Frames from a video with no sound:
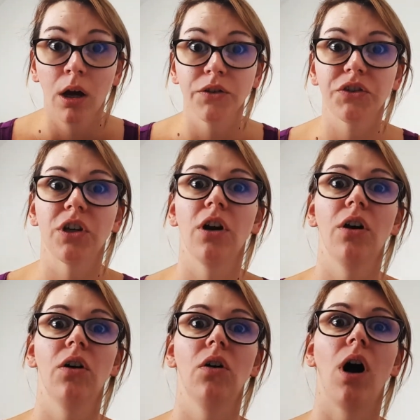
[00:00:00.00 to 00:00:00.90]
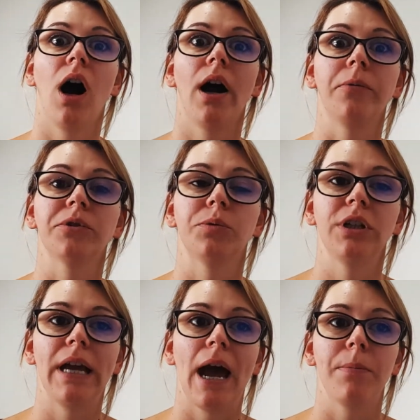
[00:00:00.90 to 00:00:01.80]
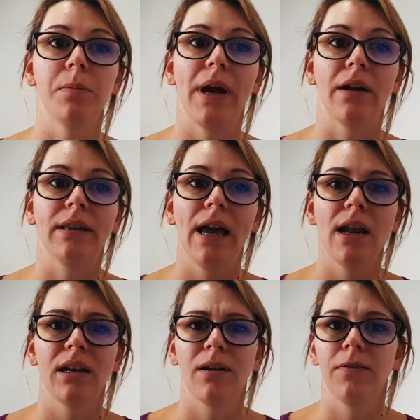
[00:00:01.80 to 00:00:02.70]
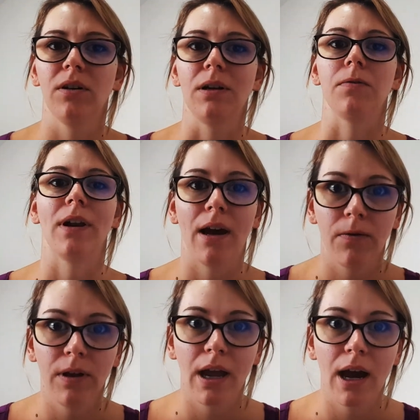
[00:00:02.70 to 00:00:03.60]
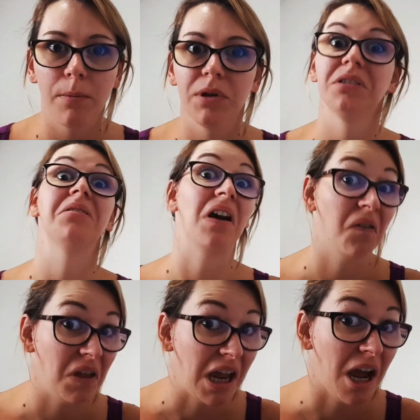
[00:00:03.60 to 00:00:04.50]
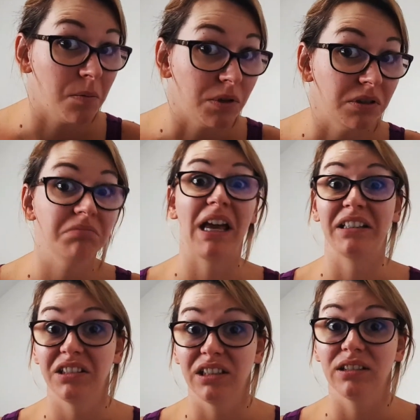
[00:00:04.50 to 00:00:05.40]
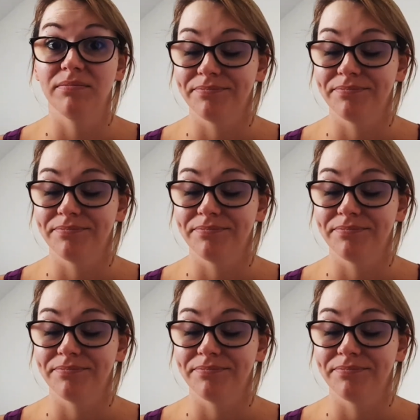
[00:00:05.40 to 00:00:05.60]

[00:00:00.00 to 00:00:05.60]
So I was pretty happy about that, and I thought if nothing happens, nothing happens. That's it.